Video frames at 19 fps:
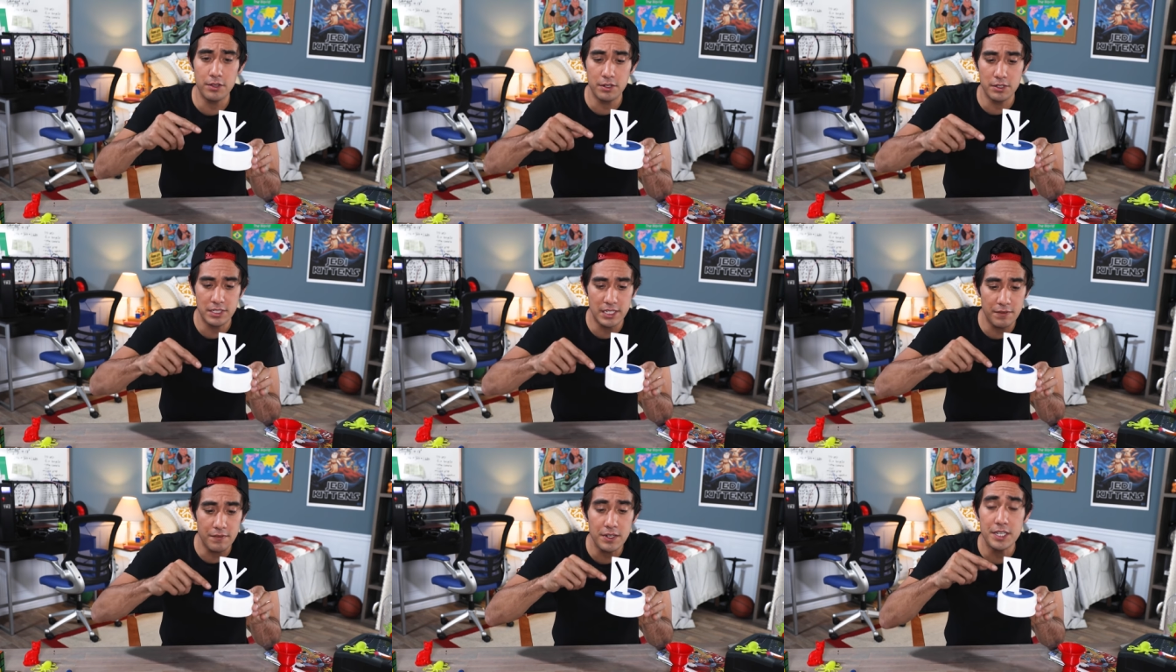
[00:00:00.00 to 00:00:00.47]

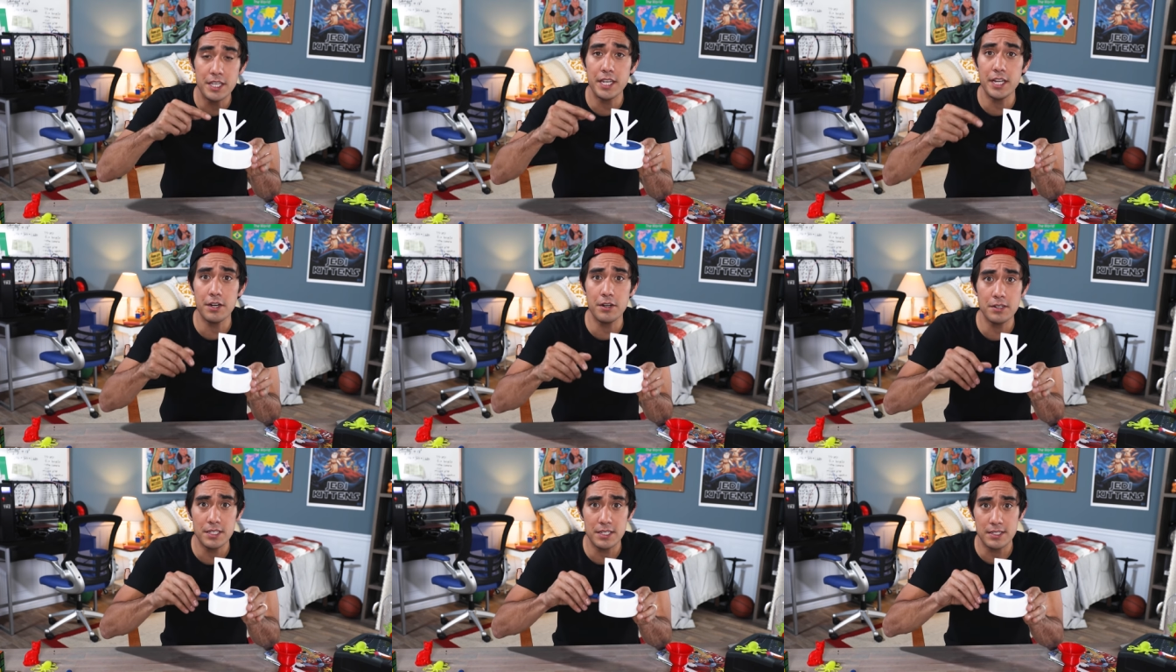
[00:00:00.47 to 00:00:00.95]
There's even
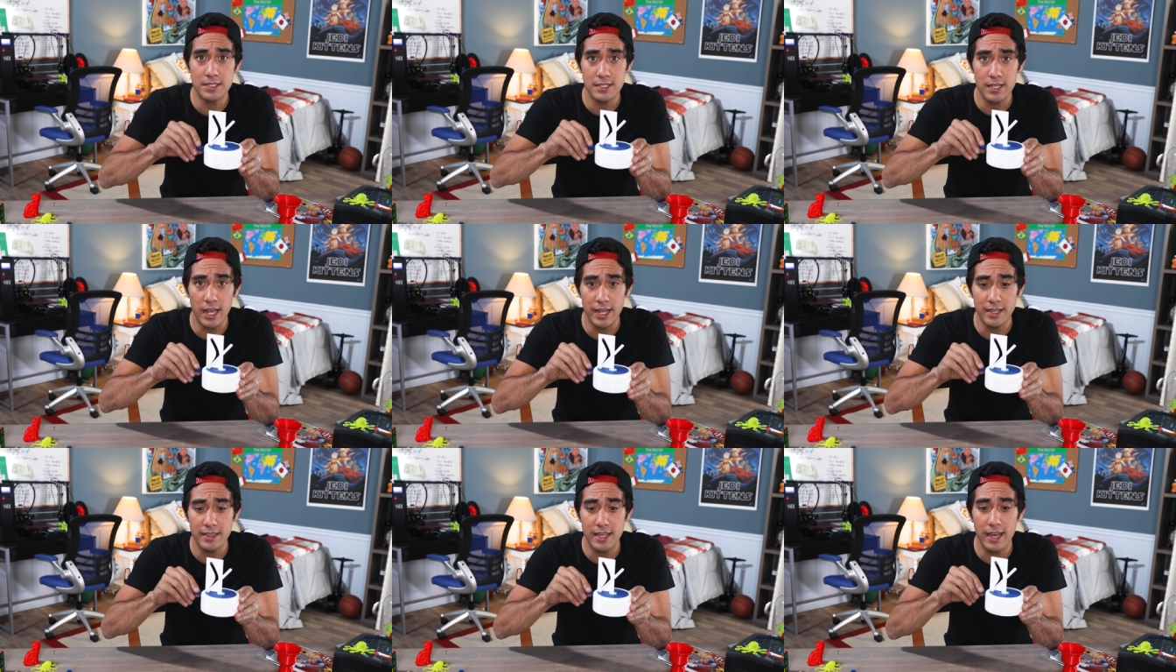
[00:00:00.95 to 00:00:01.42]
gears
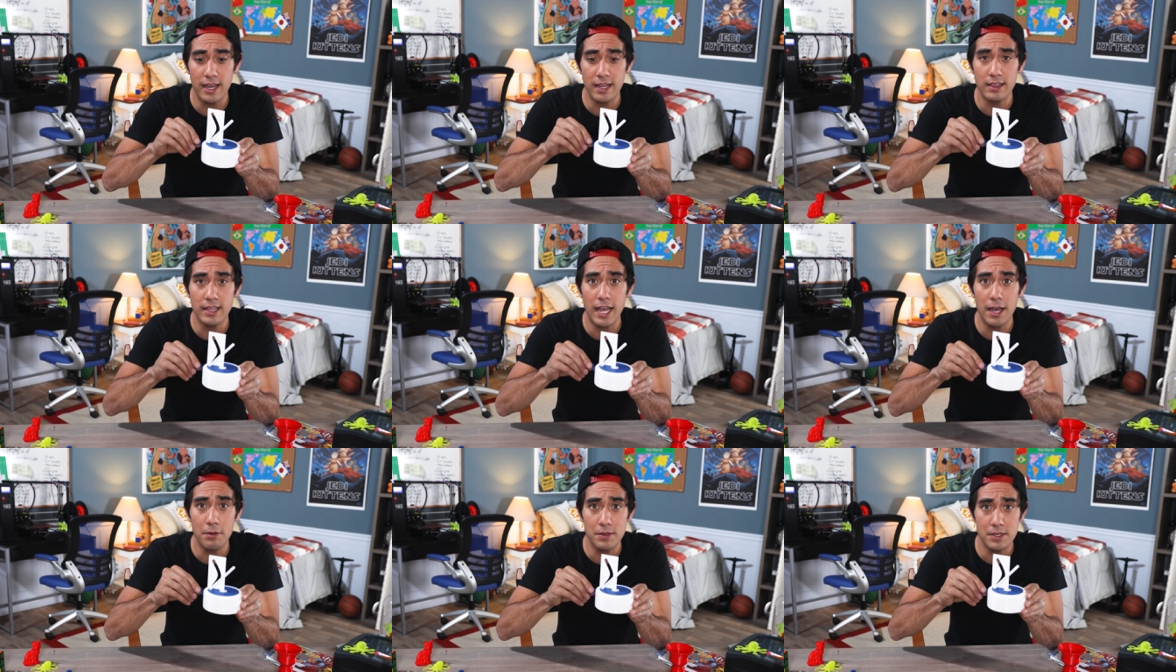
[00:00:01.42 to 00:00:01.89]
inside that
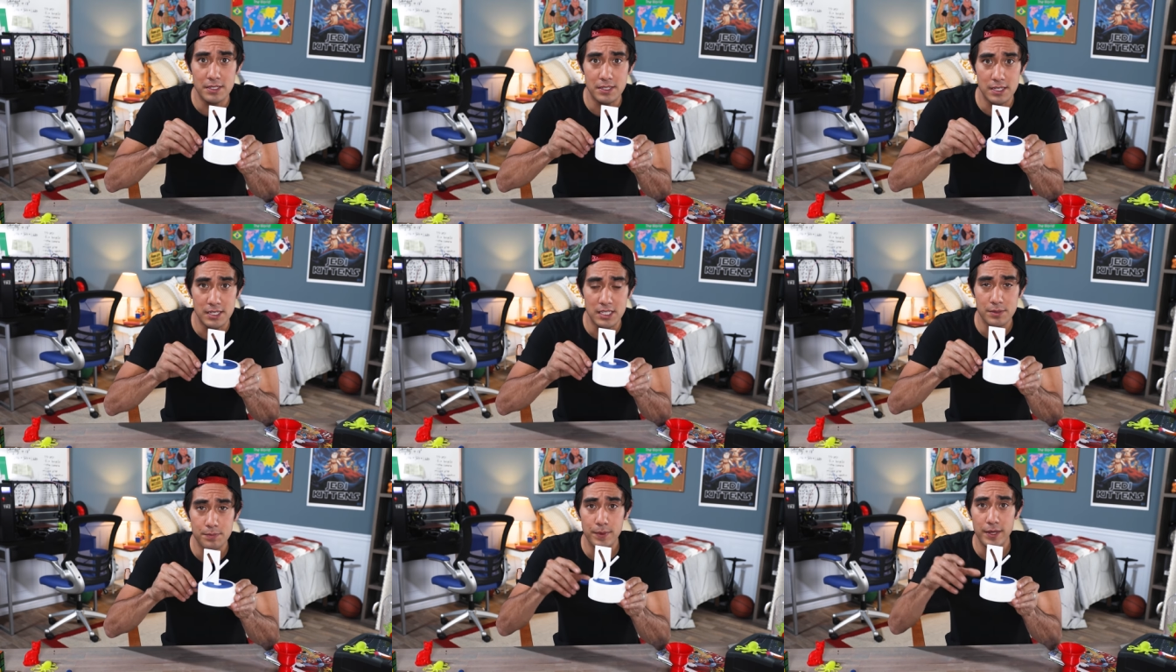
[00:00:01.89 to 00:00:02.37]
allow this
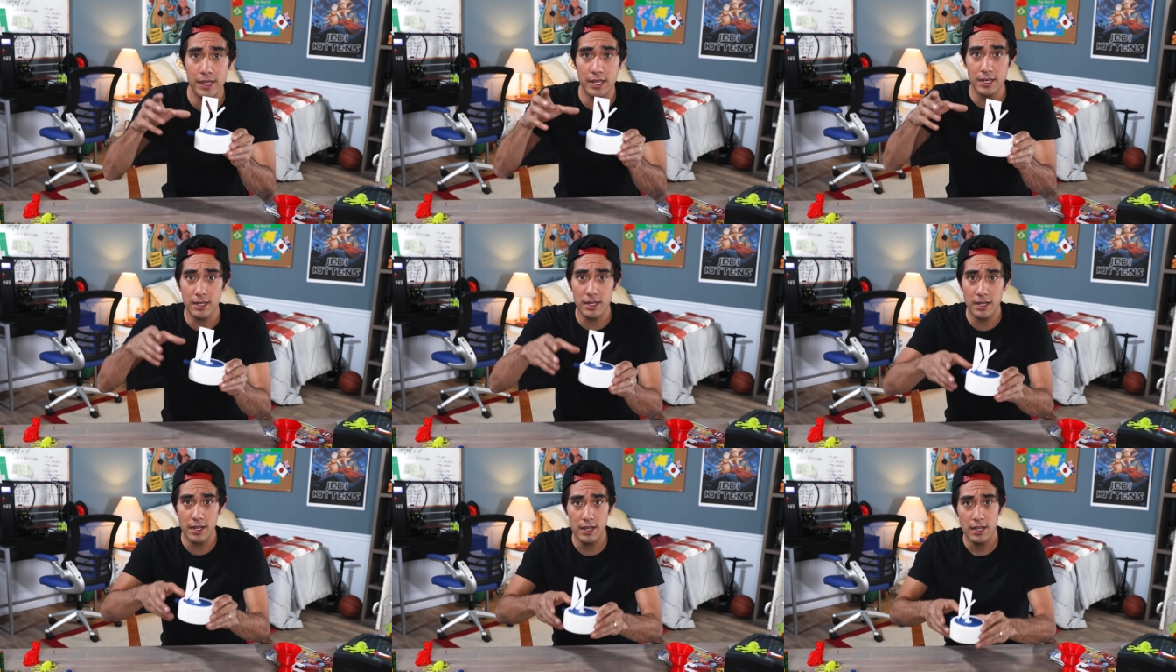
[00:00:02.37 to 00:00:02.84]
to
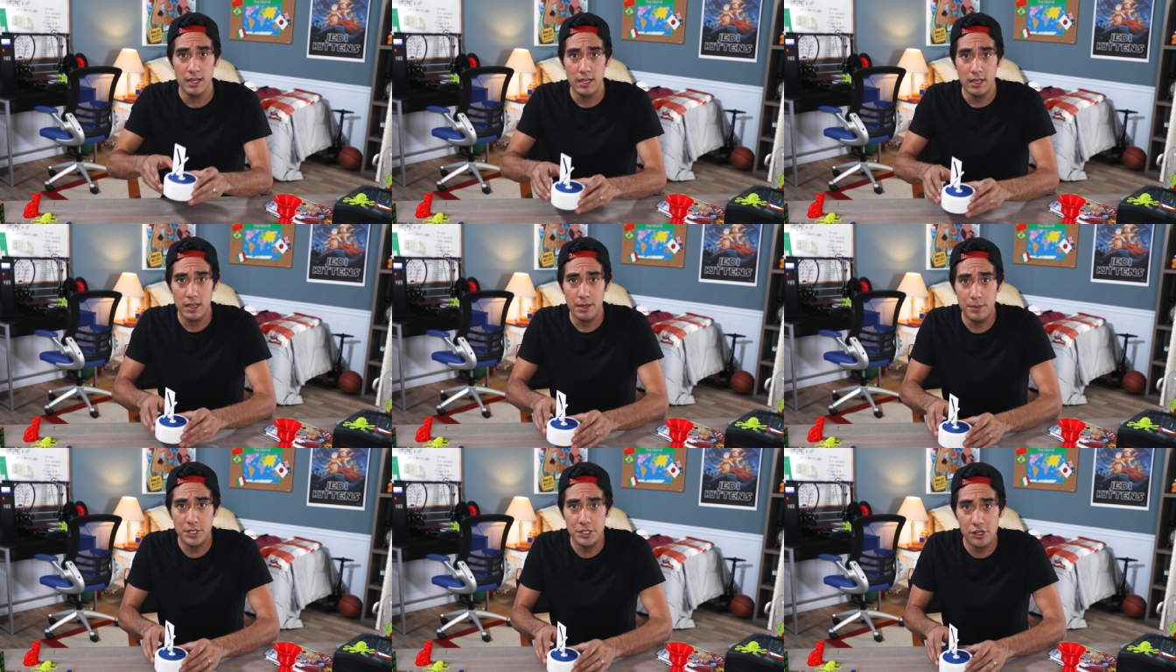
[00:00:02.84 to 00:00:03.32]
spin.
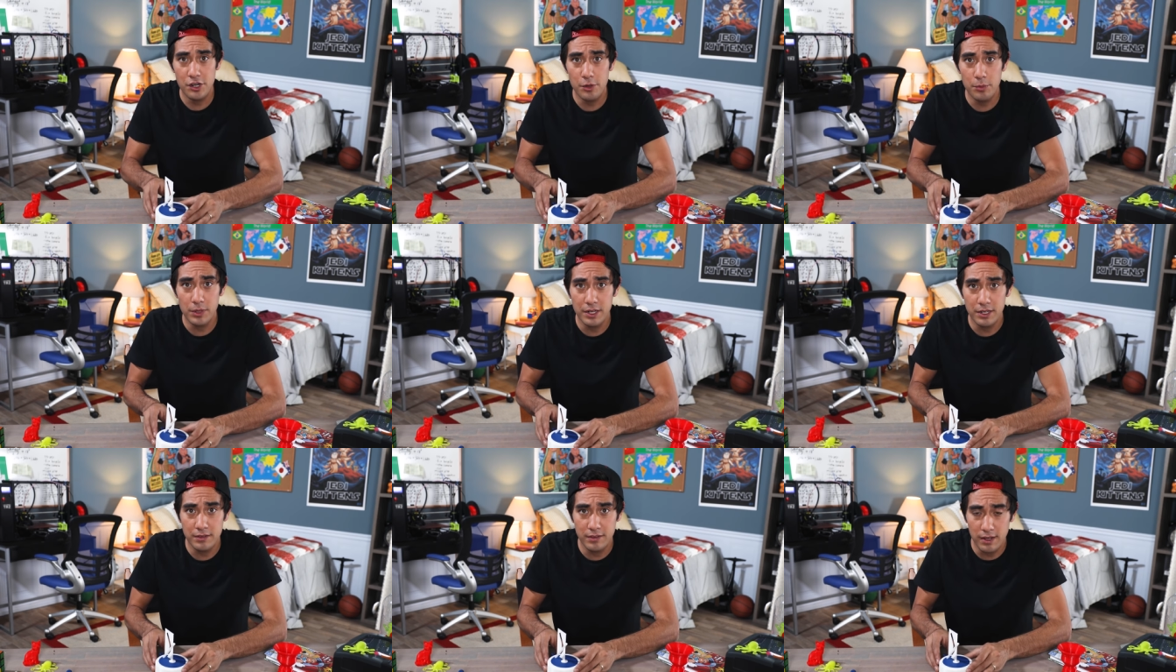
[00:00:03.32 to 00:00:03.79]
Let me show
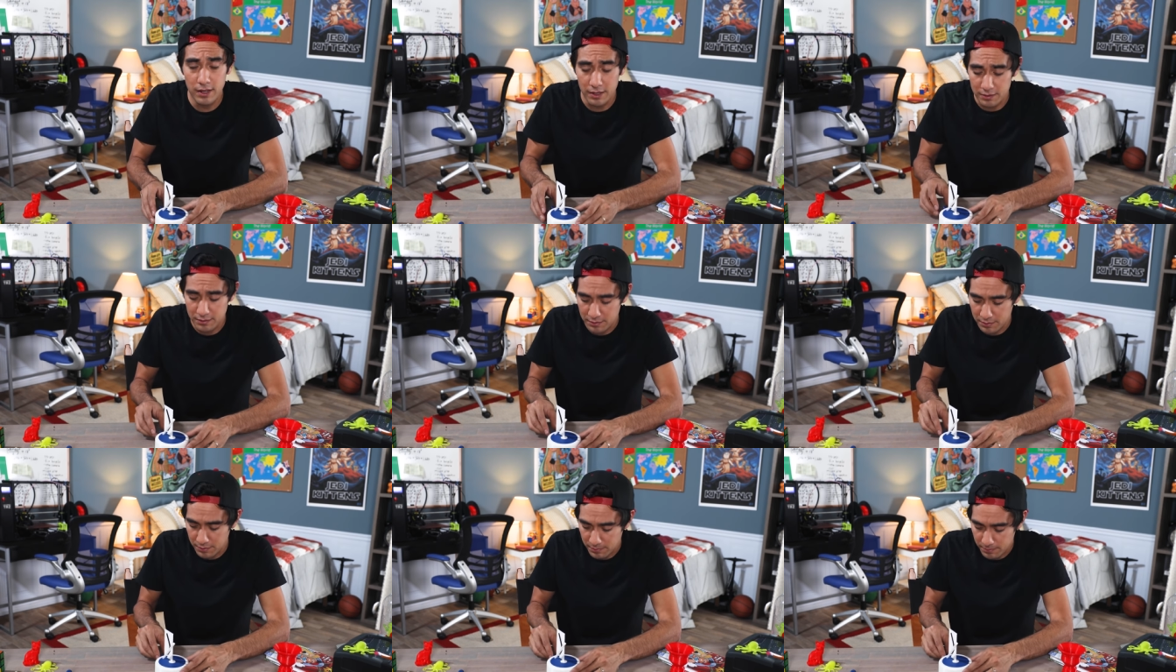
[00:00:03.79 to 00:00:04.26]
you what it
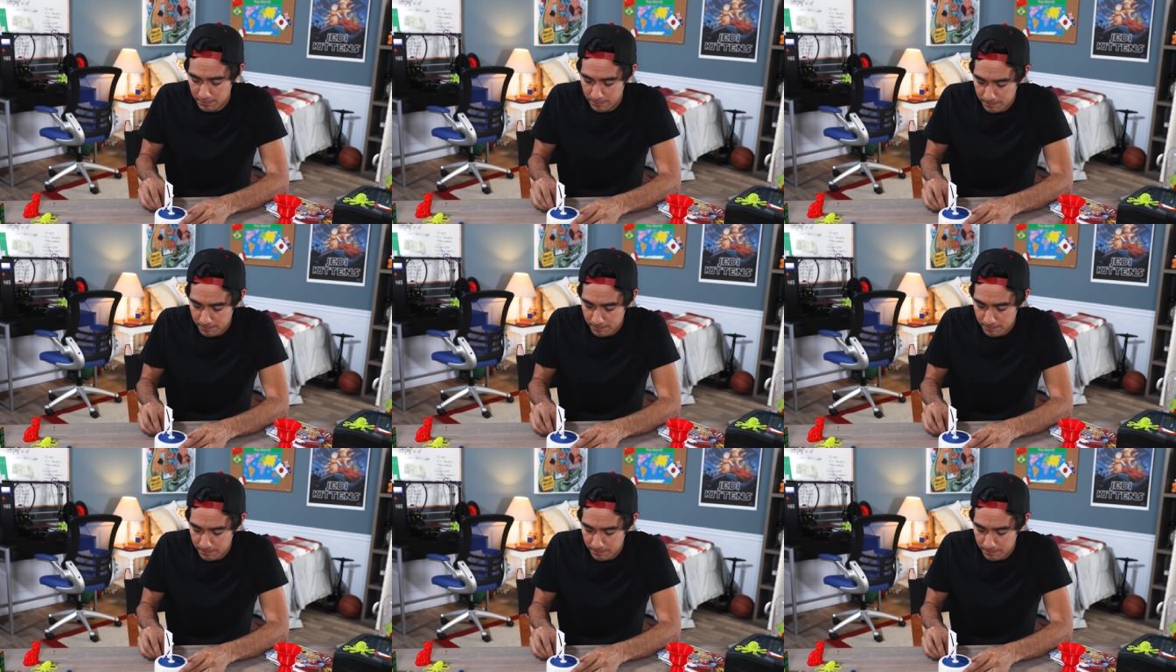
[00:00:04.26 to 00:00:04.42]
does.